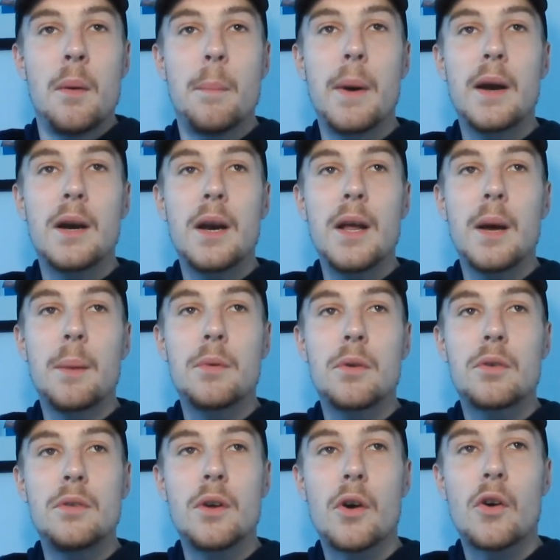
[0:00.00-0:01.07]
mentally, I'm
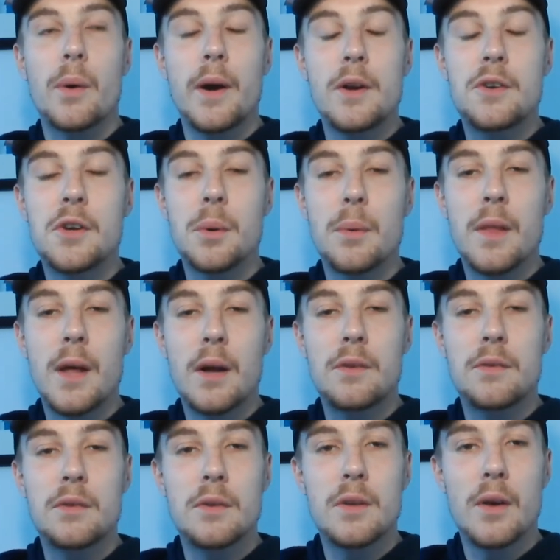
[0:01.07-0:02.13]
just not quite sure
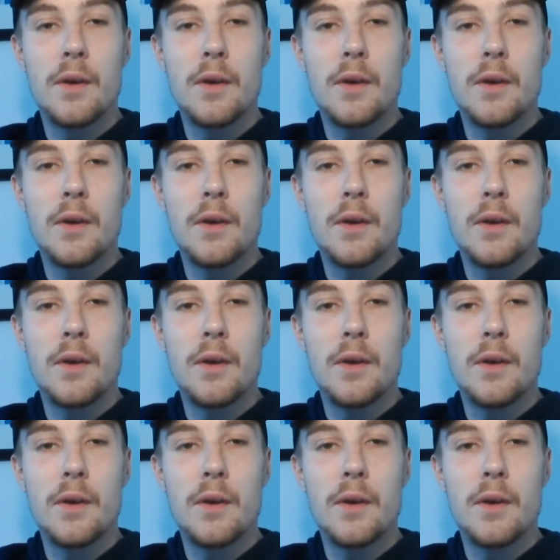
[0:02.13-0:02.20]
that